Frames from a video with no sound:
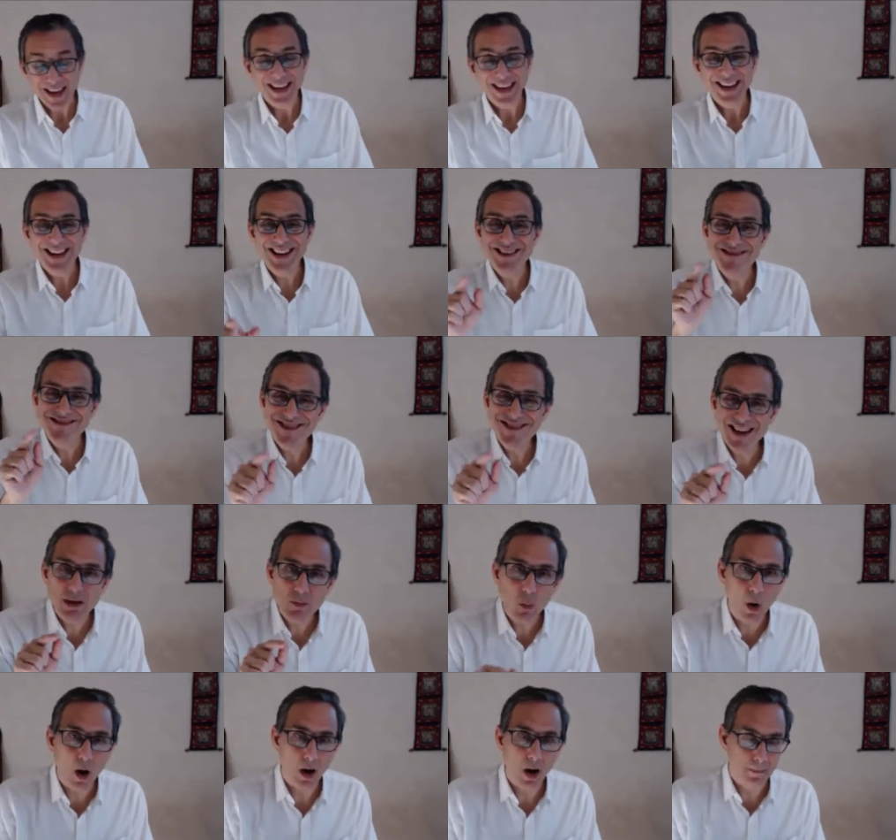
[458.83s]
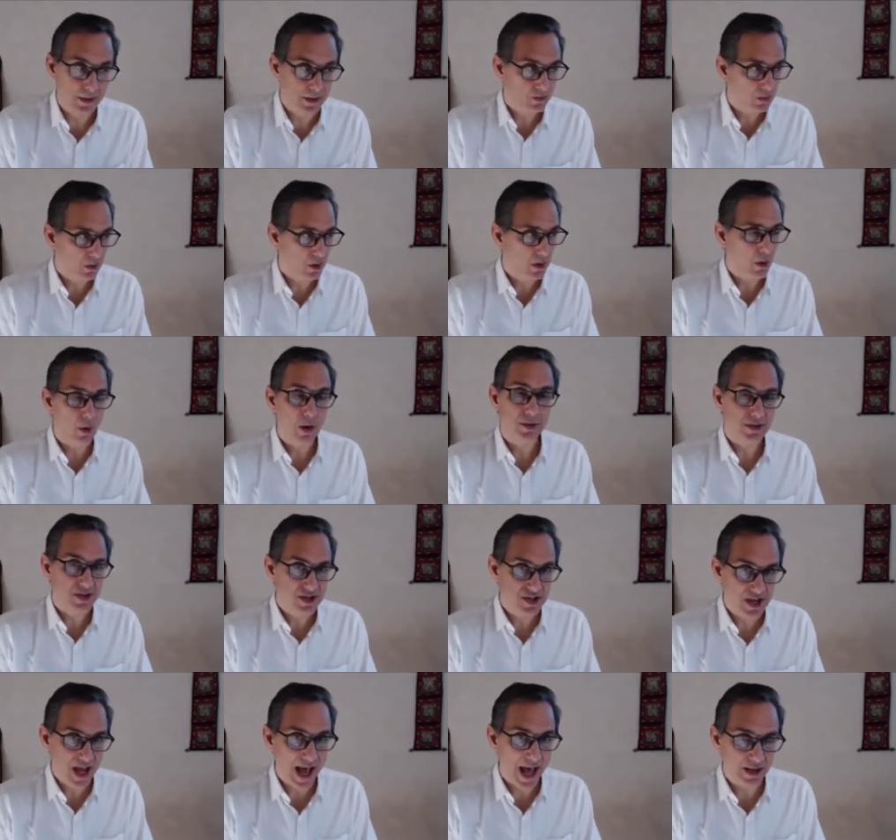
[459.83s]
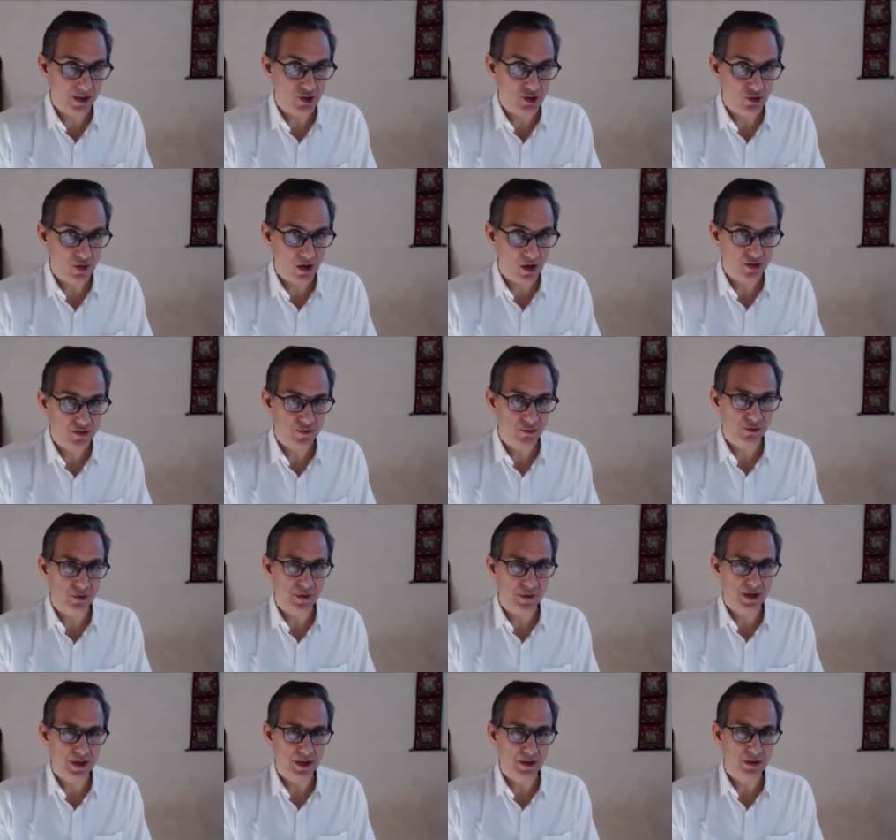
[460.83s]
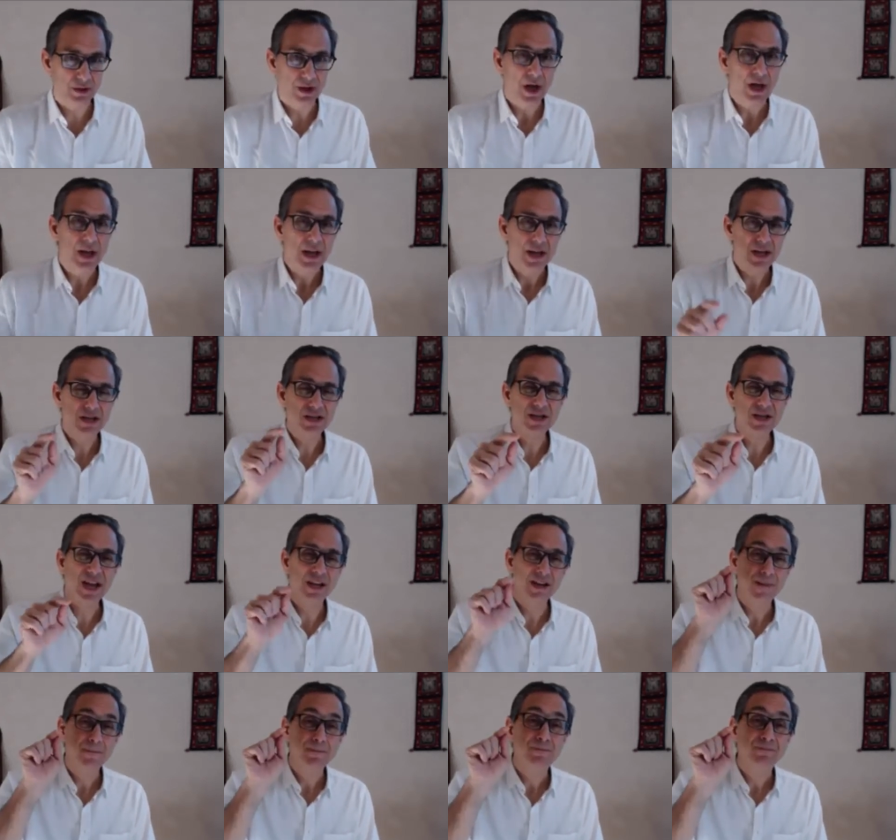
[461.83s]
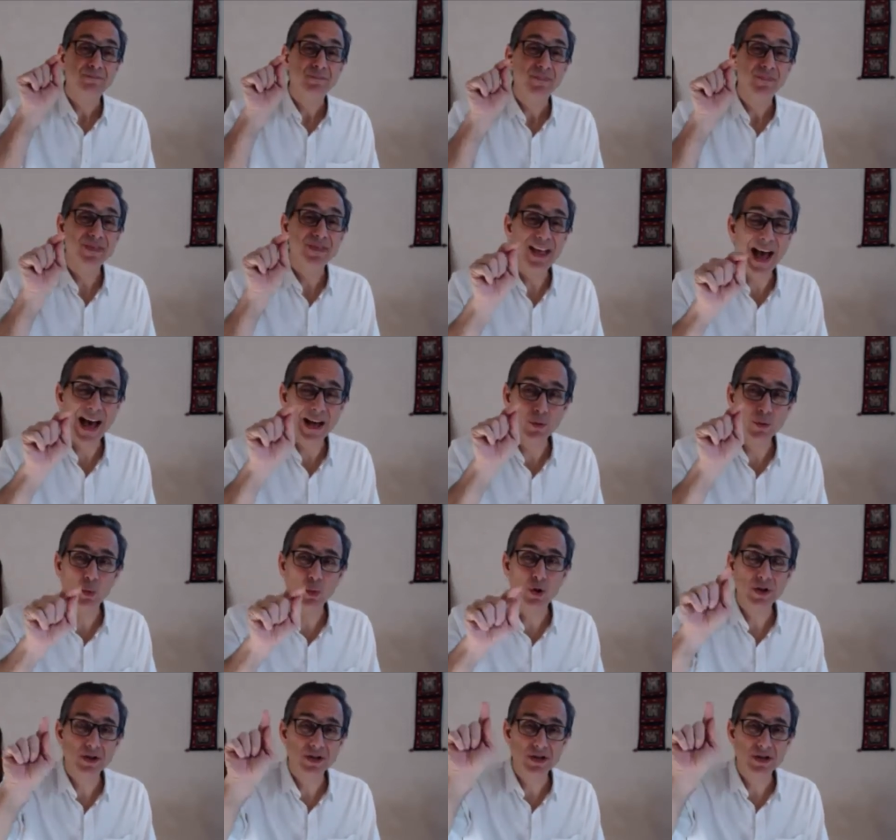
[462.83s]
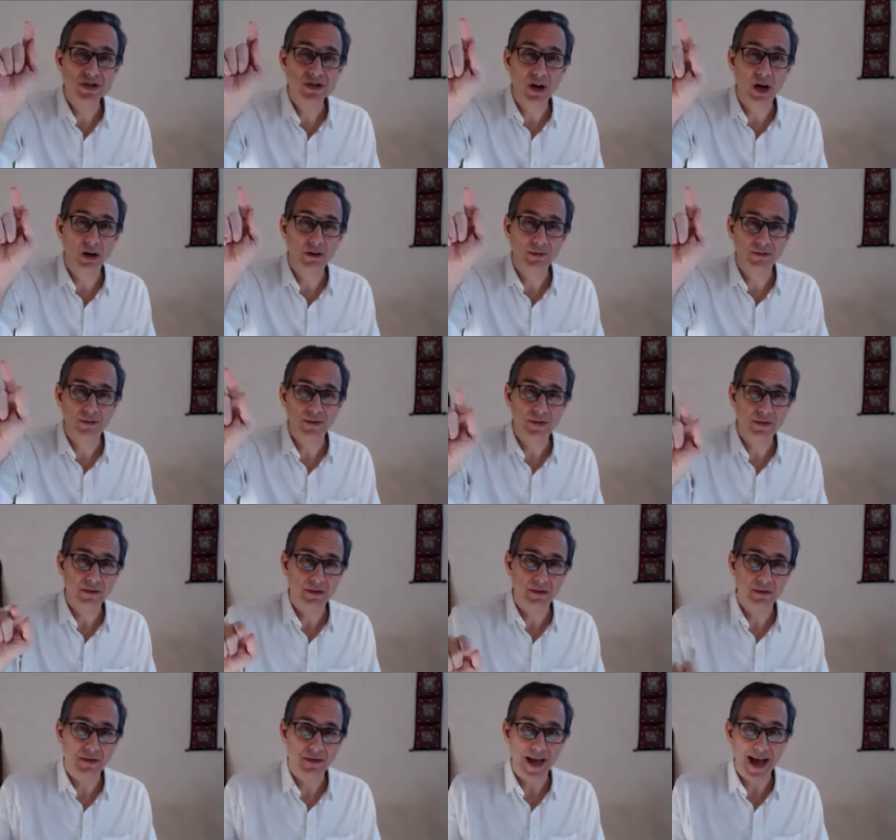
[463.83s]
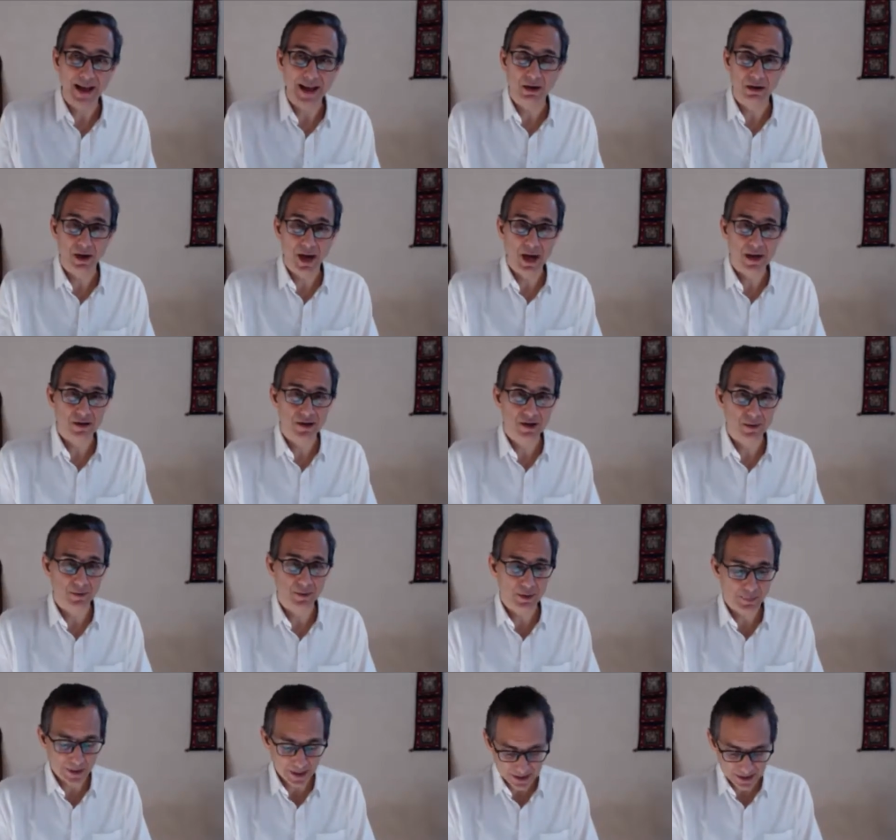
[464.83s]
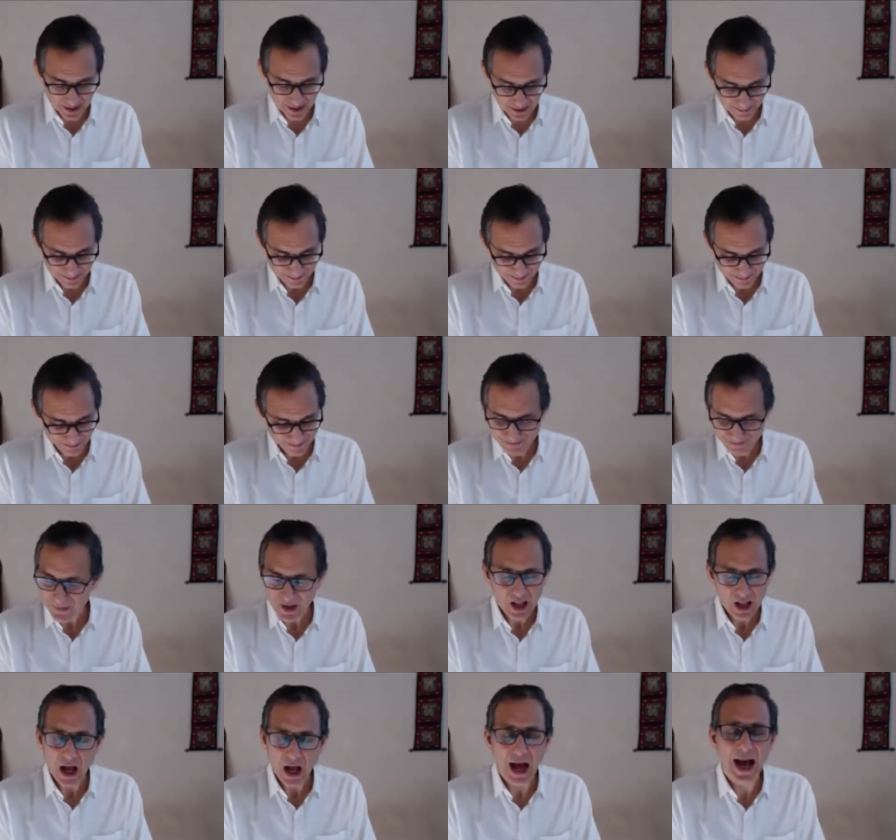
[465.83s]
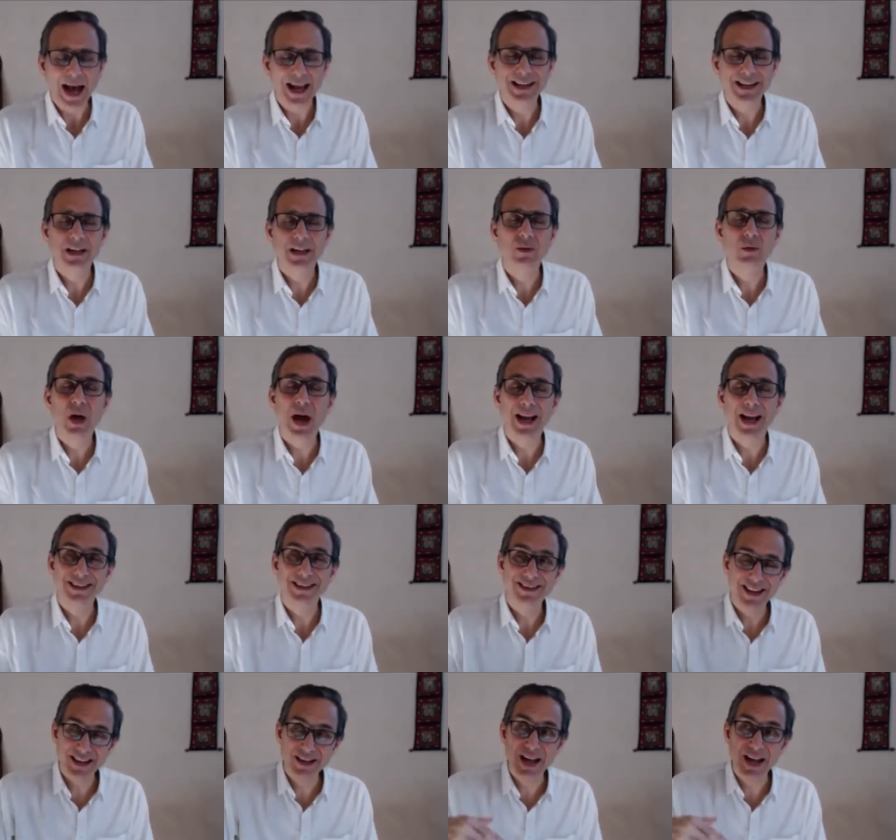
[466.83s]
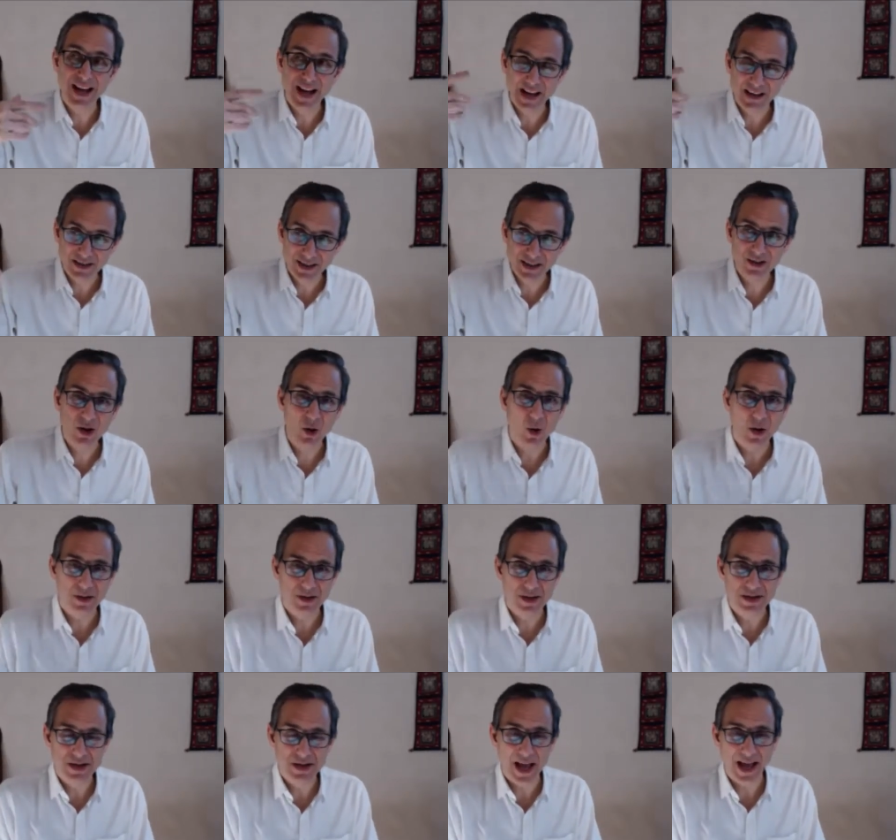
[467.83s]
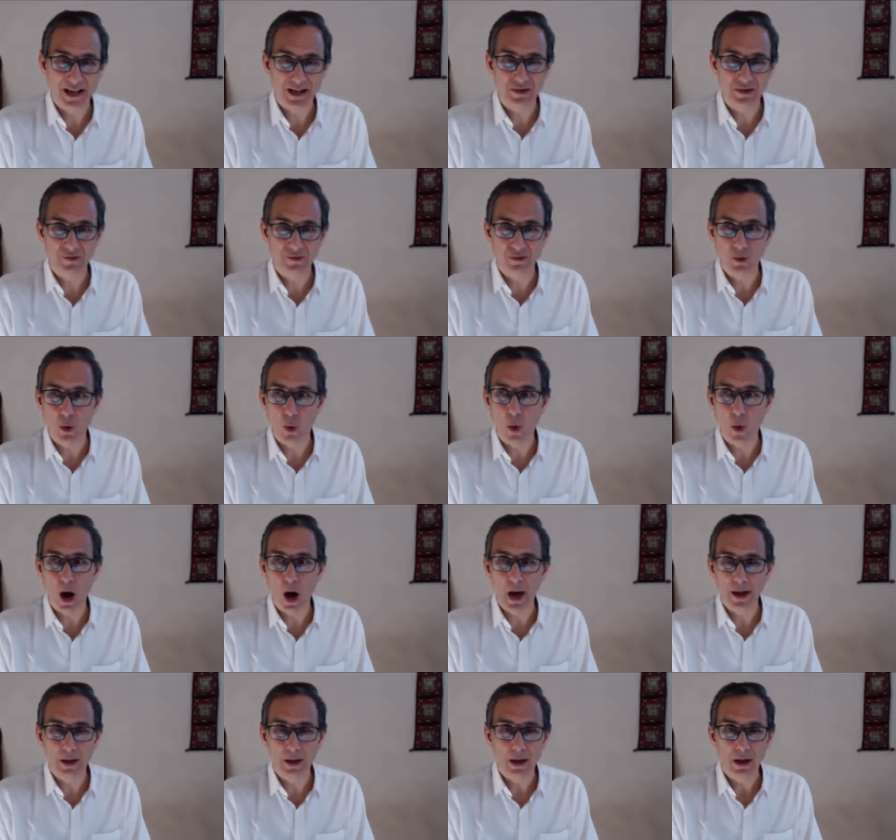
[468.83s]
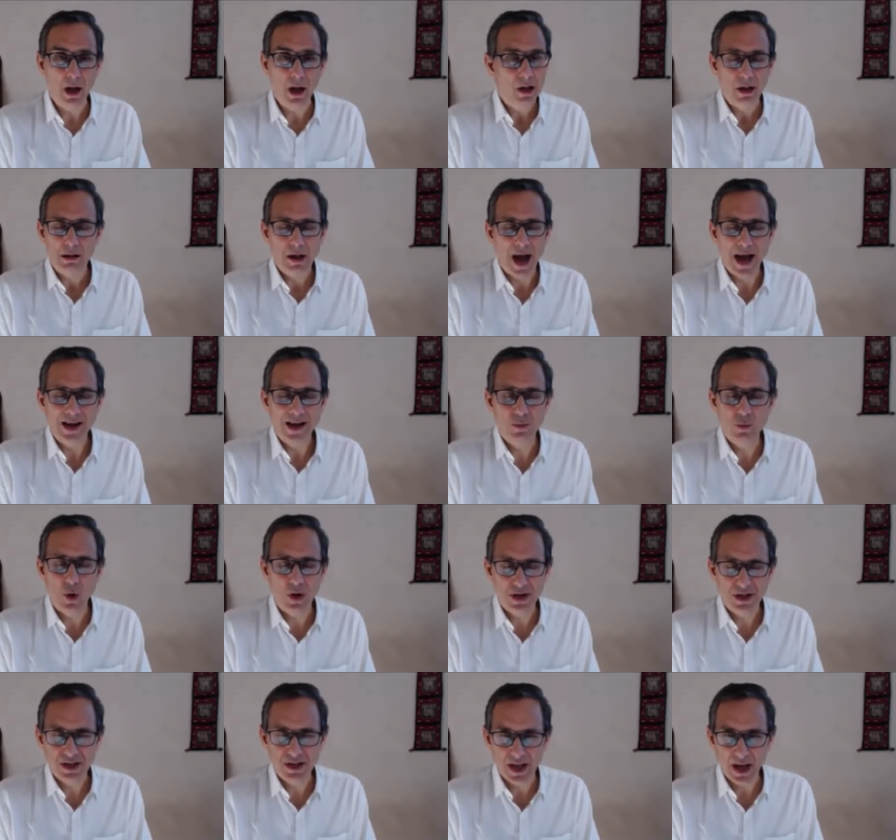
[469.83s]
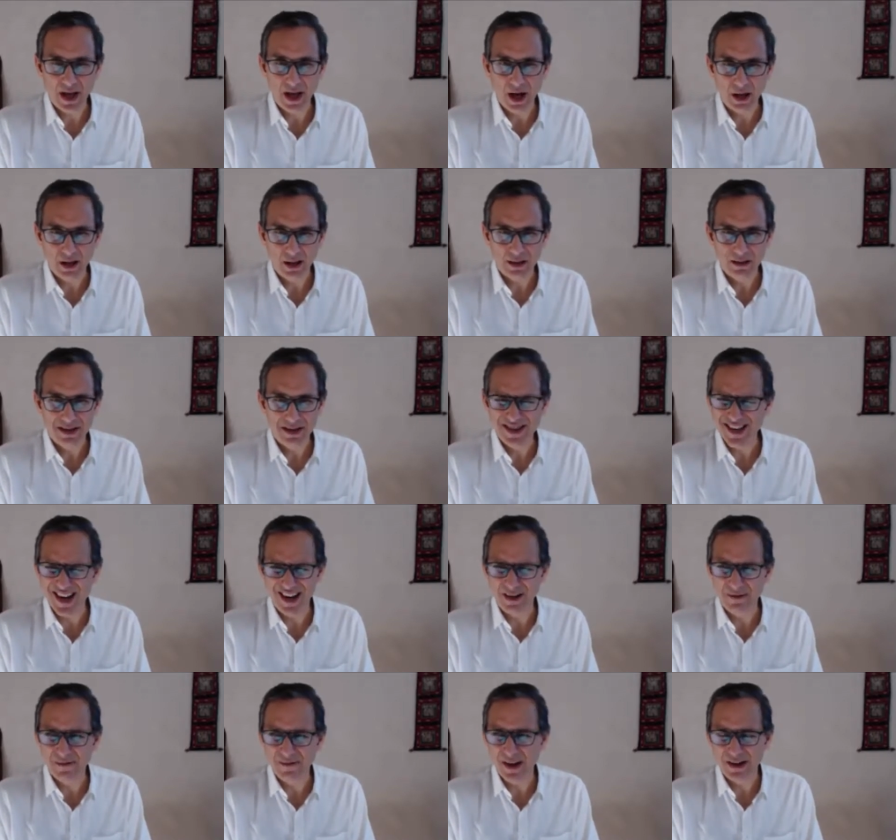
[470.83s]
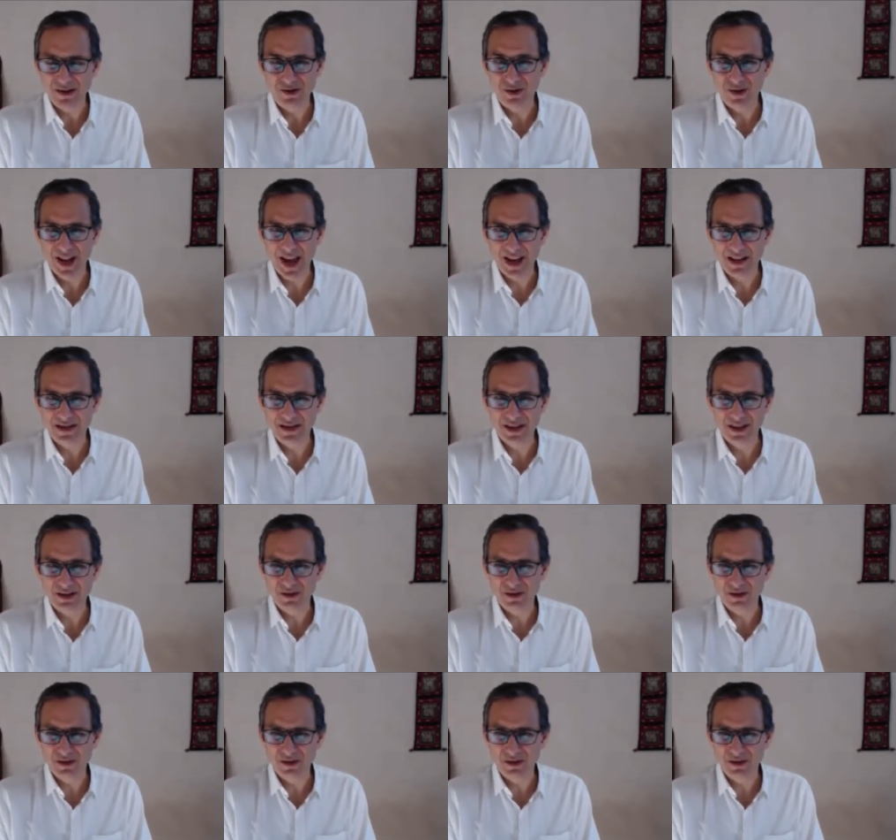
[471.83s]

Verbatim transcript: He did want me to go on the statin drugs for a year. He said that would dissolve that calcium deposit. I didn't, I did, and I did go on the statin for a while. I didn't want to stay on it. Side effects are nasty.